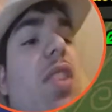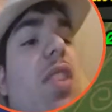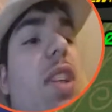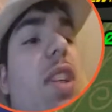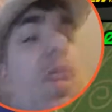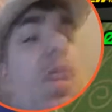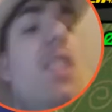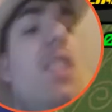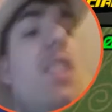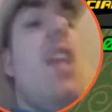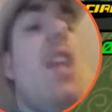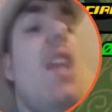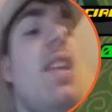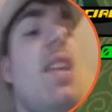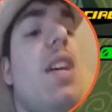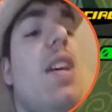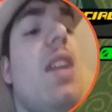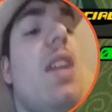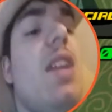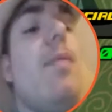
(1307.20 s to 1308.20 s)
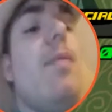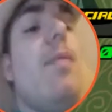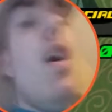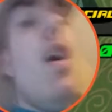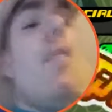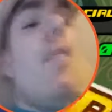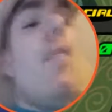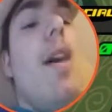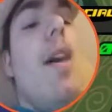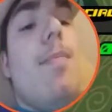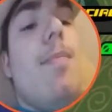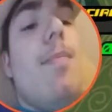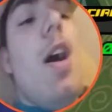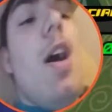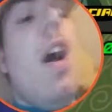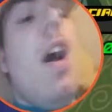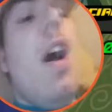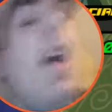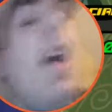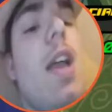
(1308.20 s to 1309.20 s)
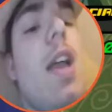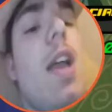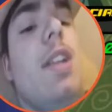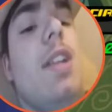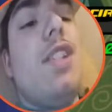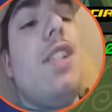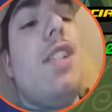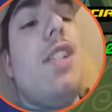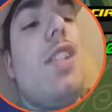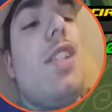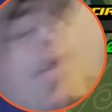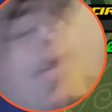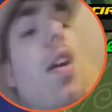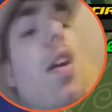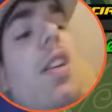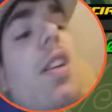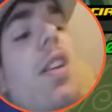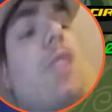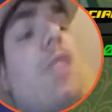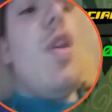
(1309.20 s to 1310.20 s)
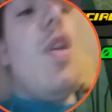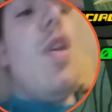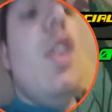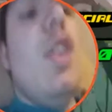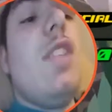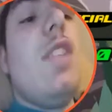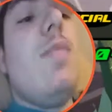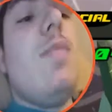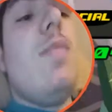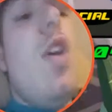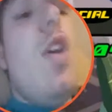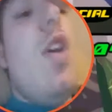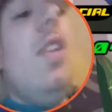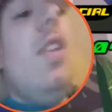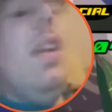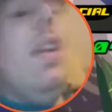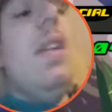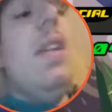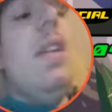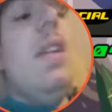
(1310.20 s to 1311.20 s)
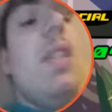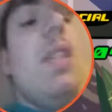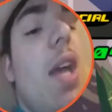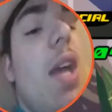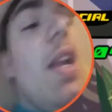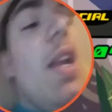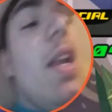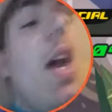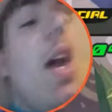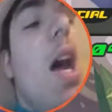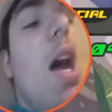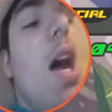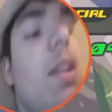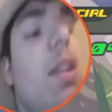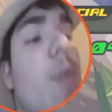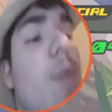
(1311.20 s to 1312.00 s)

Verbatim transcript: I got them on my mind. Smarty, smarty, smarties, I got them on my